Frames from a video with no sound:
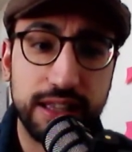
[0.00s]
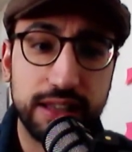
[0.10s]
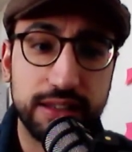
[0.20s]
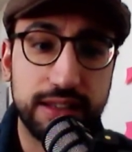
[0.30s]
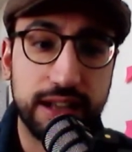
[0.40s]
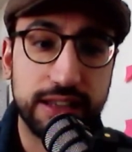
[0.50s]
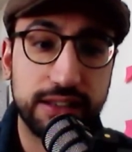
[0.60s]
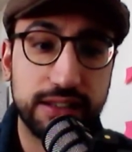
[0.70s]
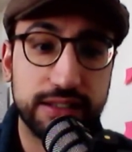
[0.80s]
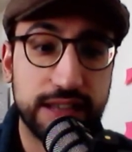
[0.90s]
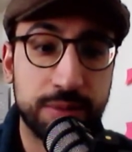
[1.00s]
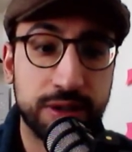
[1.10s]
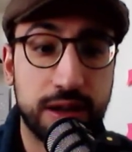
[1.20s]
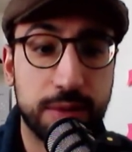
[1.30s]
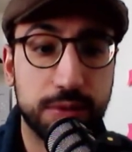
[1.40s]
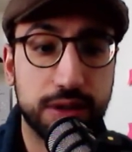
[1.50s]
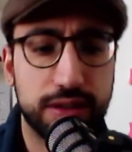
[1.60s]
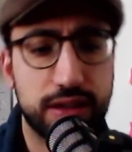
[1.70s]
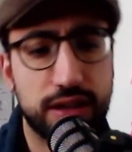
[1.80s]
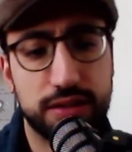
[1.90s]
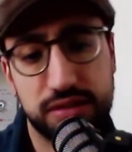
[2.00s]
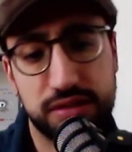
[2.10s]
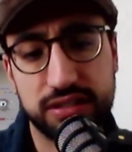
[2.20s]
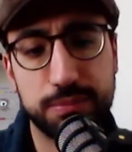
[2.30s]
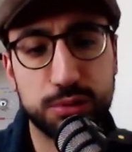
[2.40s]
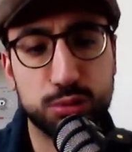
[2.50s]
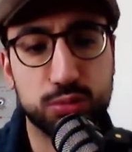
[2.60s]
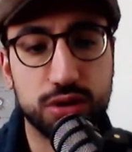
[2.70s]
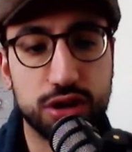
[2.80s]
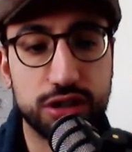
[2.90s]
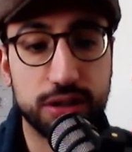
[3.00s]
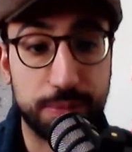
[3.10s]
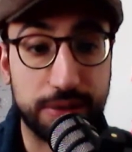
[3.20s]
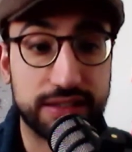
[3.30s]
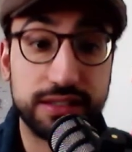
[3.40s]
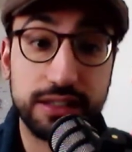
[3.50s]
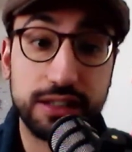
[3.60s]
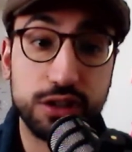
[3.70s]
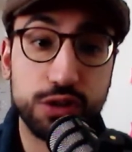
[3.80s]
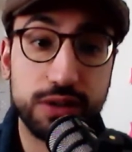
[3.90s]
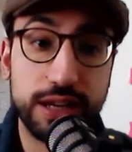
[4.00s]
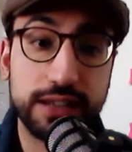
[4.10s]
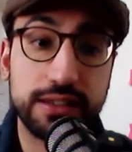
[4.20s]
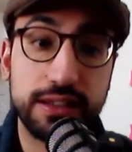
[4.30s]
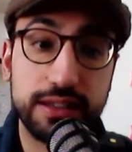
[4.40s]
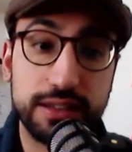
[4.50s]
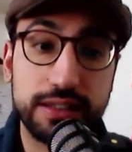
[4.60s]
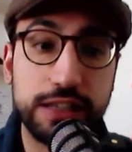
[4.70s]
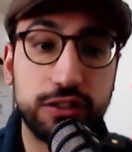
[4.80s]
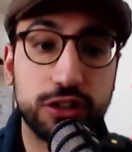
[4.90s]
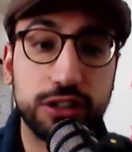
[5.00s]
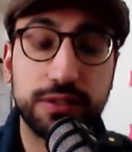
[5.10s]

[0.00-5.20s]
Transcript: Daniel is coming up with a simple word, but still correct, teacher.